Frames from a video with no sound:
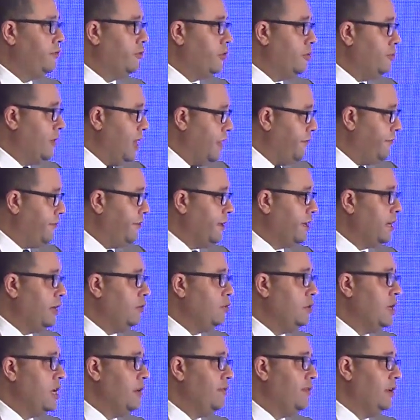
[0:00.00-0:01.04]
from Africa.
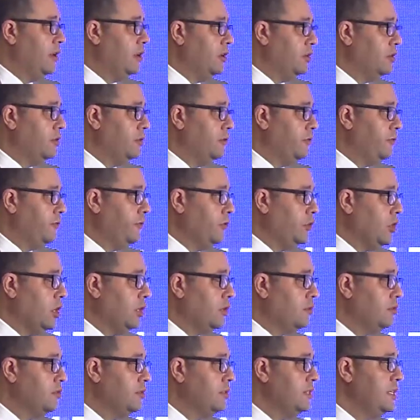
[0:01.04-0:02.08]
We have a lot of
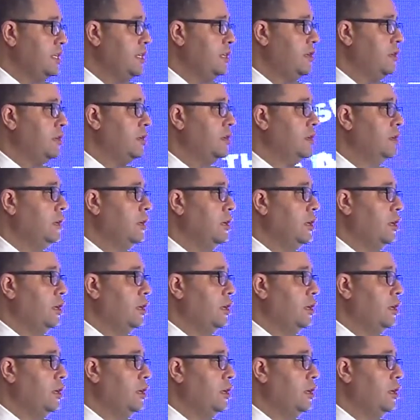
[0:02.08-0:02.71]
doctors here.